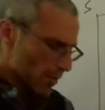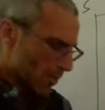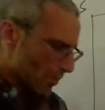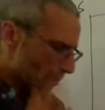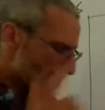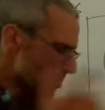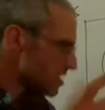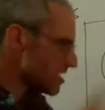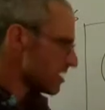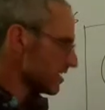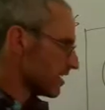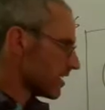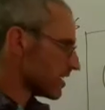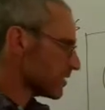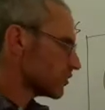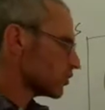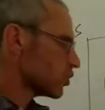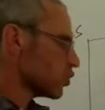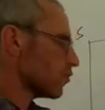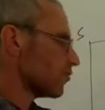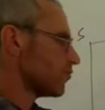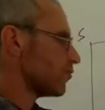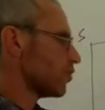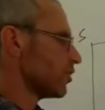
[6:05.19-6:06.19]
B. Let's
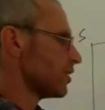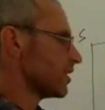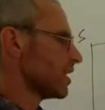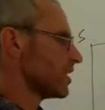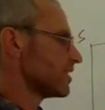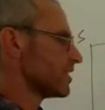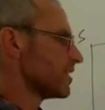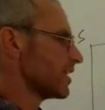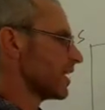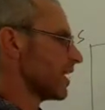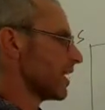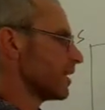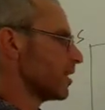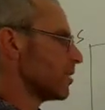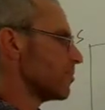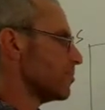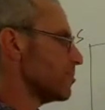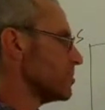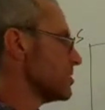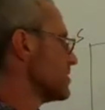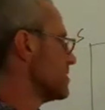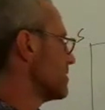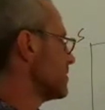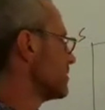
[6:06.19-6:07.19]
go for another color,
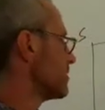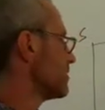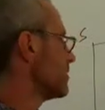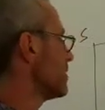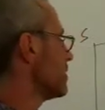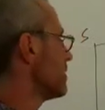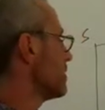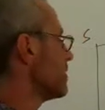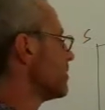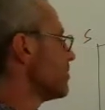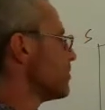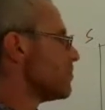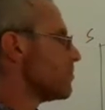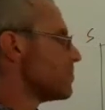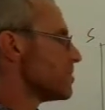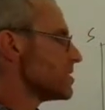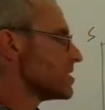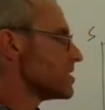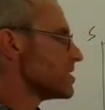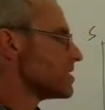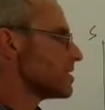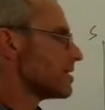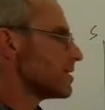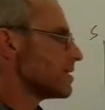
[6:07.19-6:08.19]
B.
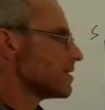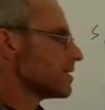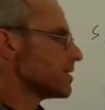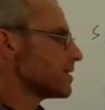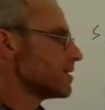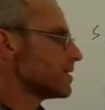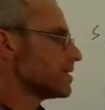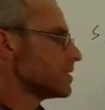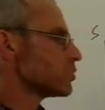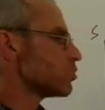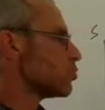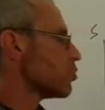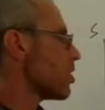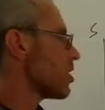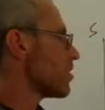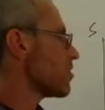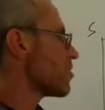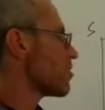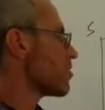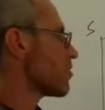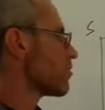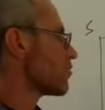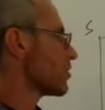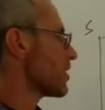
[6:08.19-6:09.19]
B is 1,
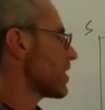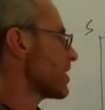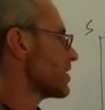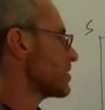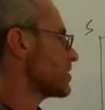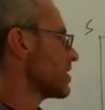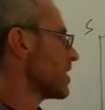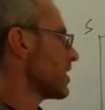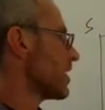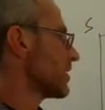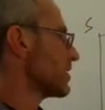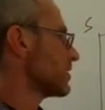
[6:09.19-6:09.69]
3, and 9.